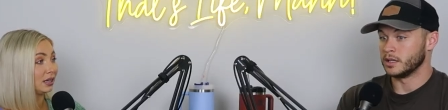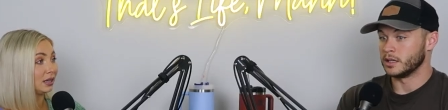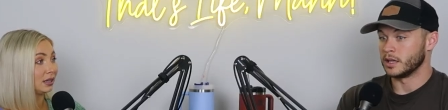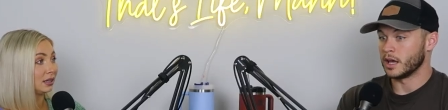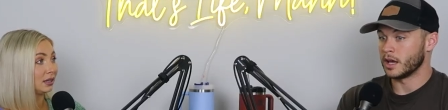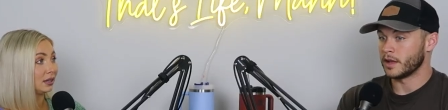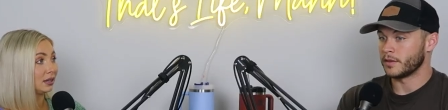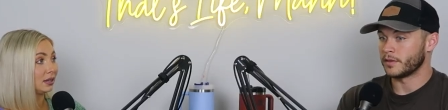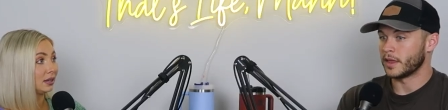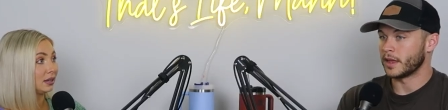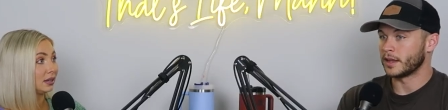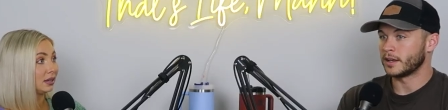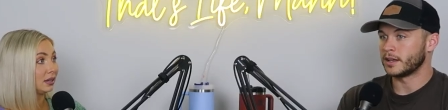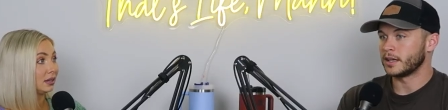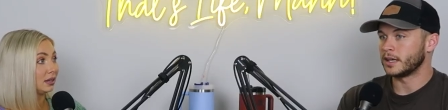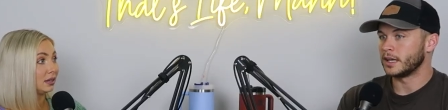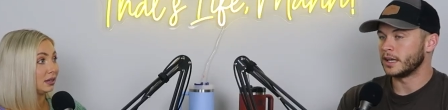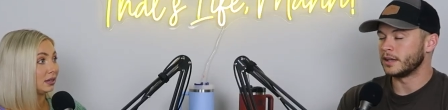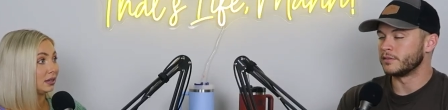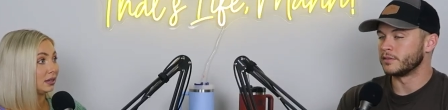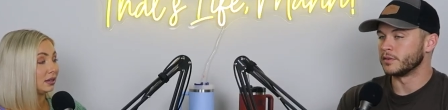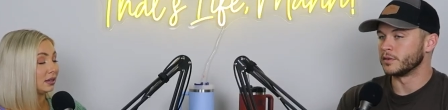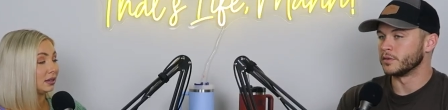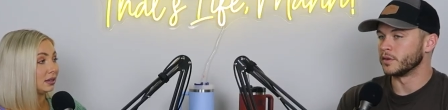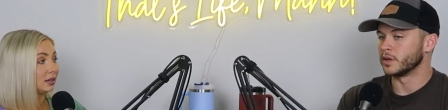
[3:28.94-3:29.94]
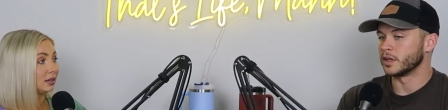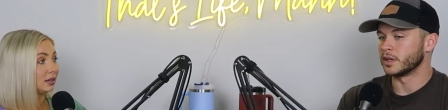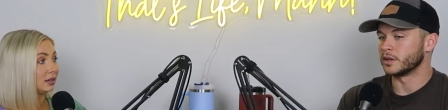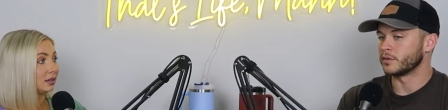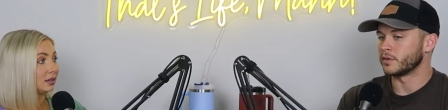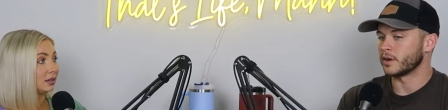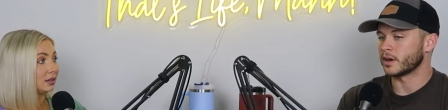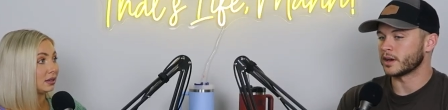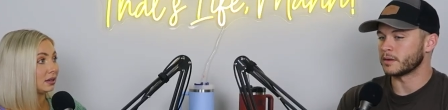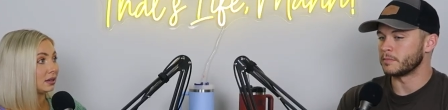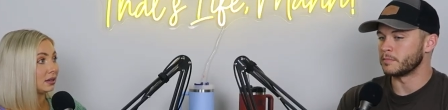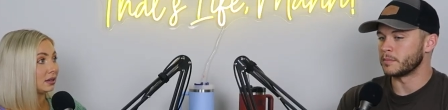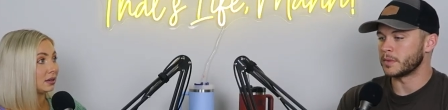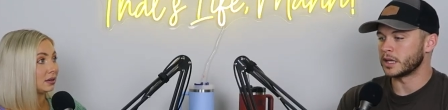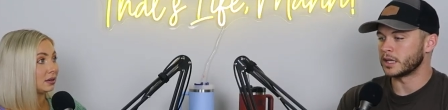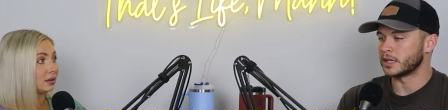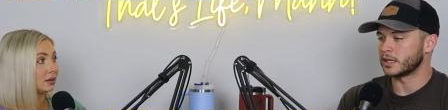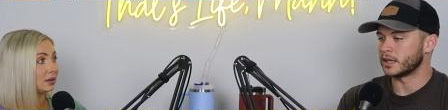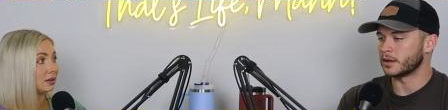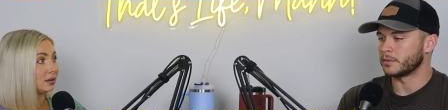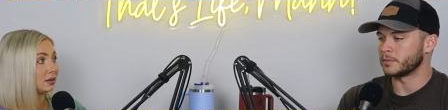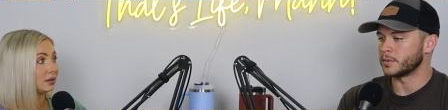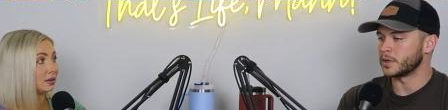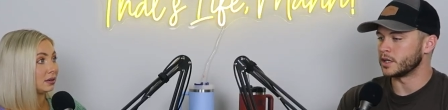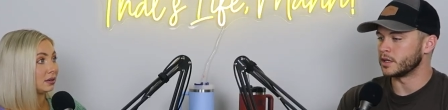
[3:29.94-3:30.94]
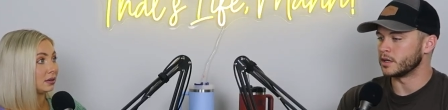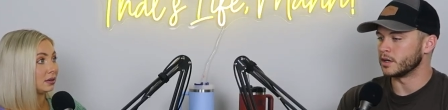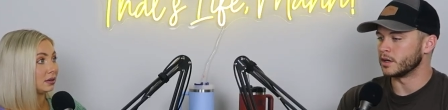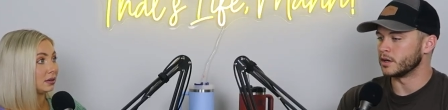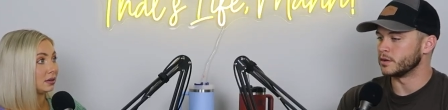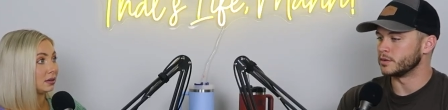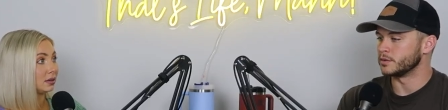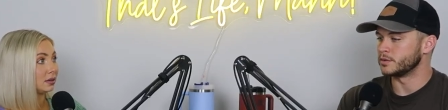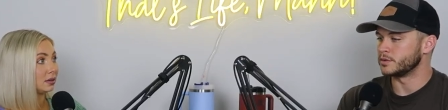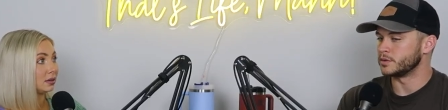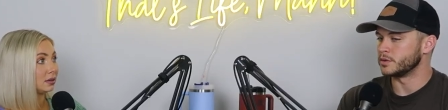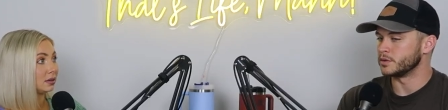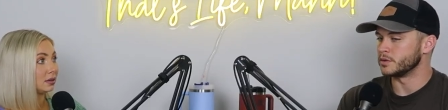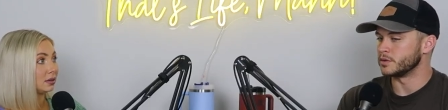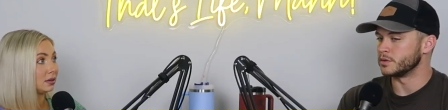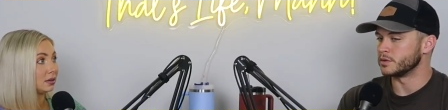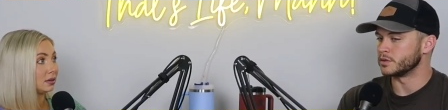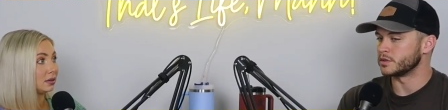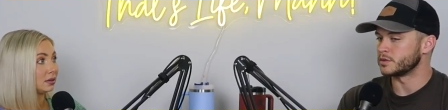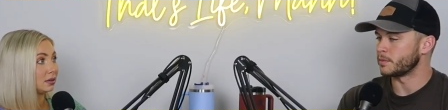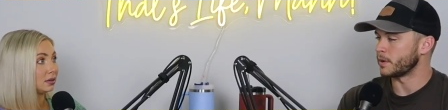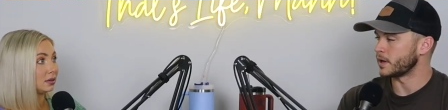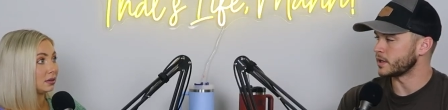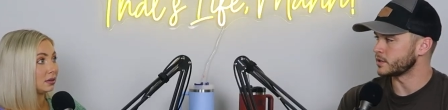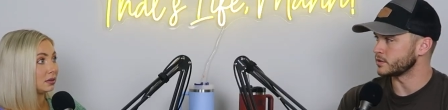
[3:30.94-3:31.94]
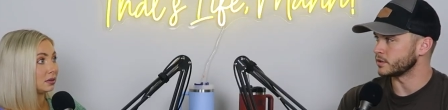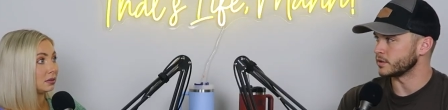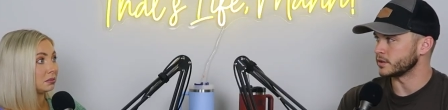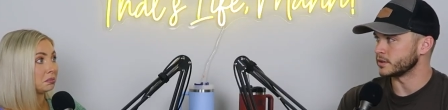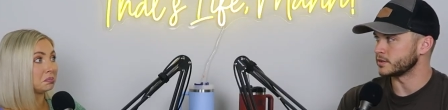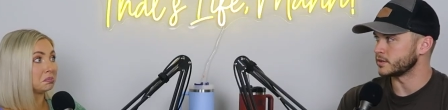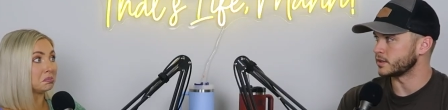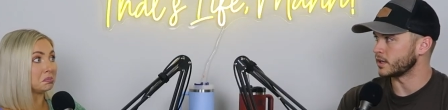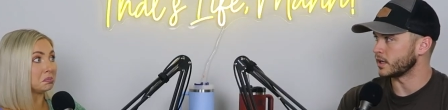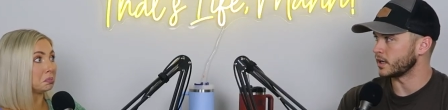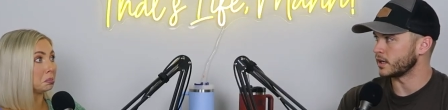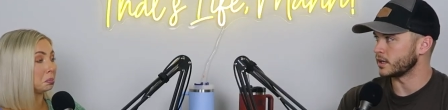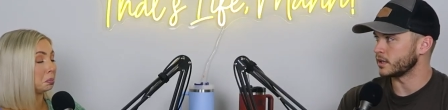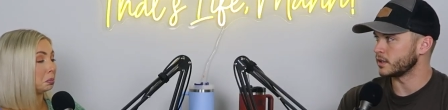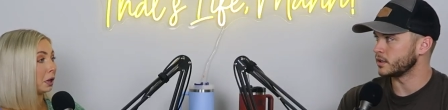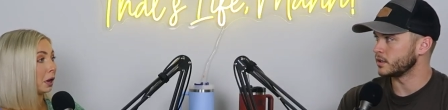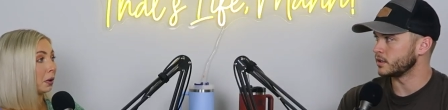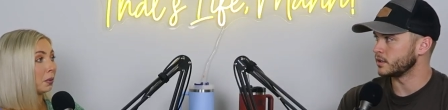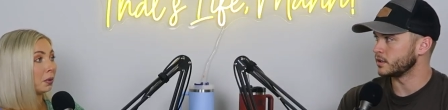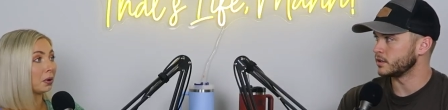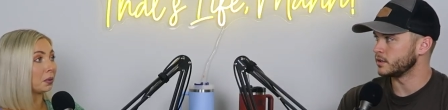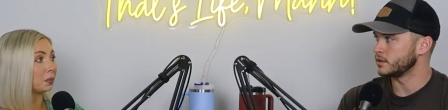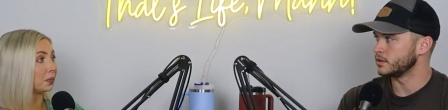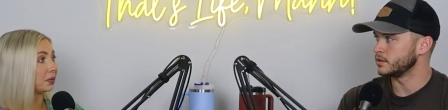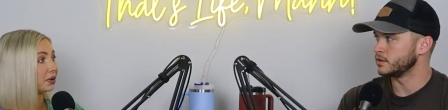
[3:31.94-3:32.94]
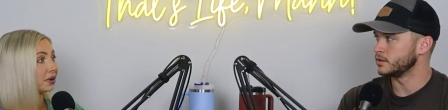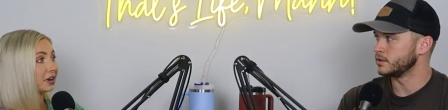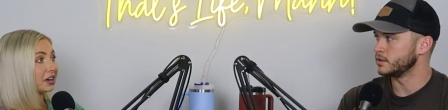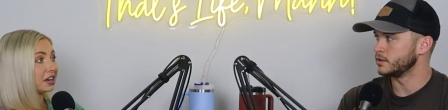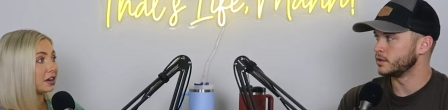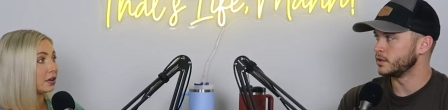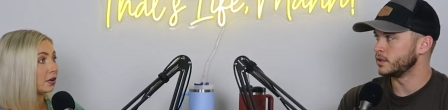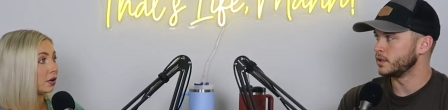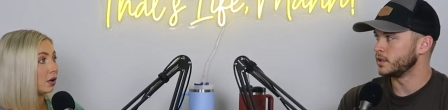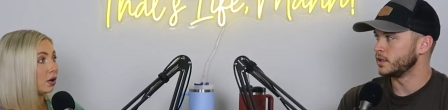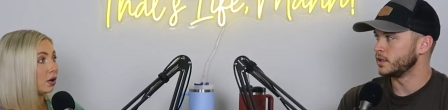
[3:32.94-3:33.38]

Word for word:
Speaker 1: Yeah, they didn't even really recommend that we go to specialist yet.
Speaker 2: They weren't worried at